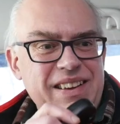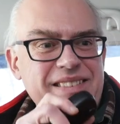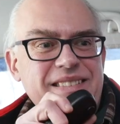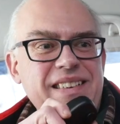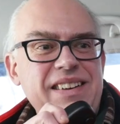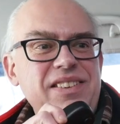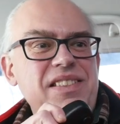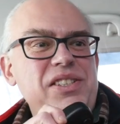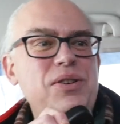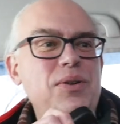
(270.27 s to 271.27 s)
Roger
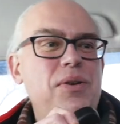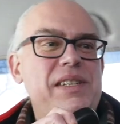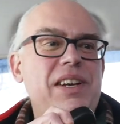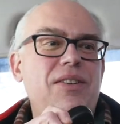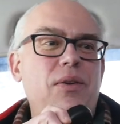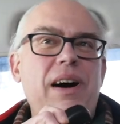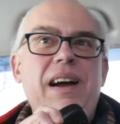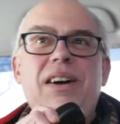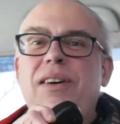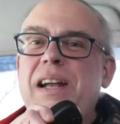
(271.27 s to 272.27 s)
the 2 Hotel,
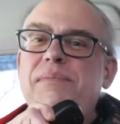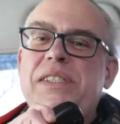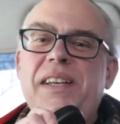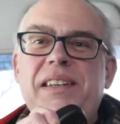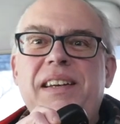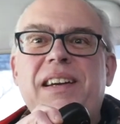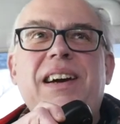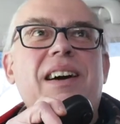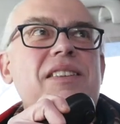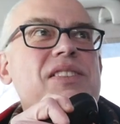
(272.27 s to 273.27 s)
Ohio. I am sitting in the
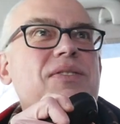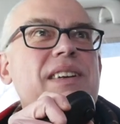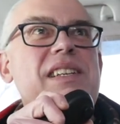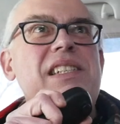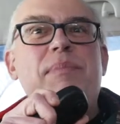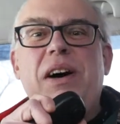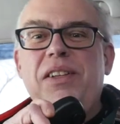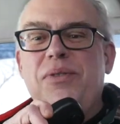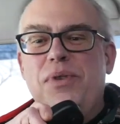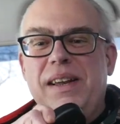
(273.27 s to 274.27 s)
car, so at least I'm out
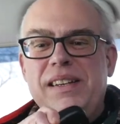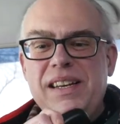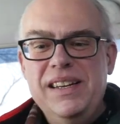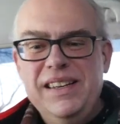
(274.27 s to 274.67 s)
of the wind.